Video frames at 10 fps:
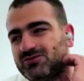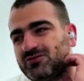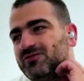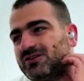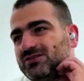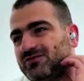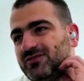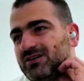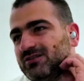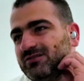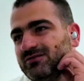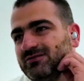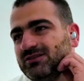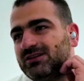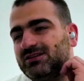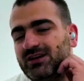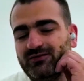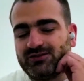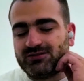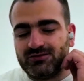first of all, that I
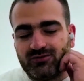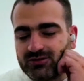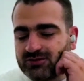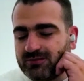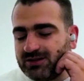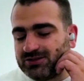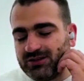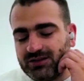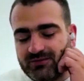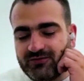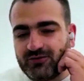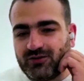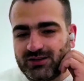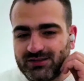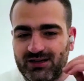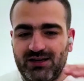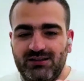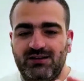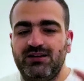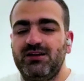was also mentioning before, it's kind
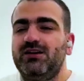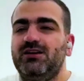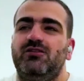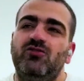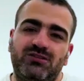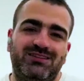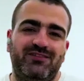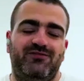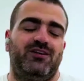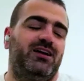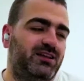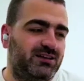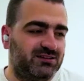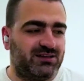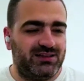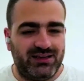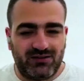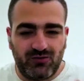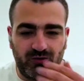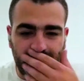of not defining the
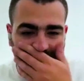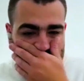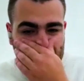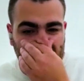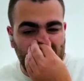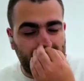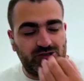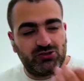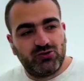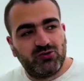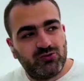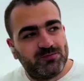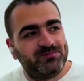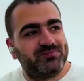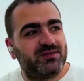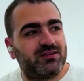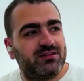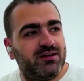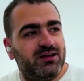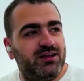clear goals. So
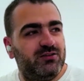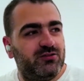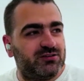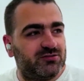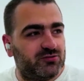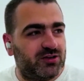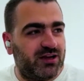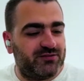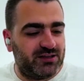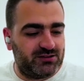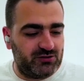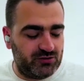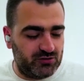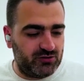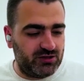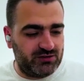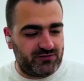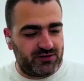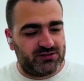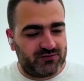in order to have that, you need,
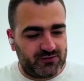first of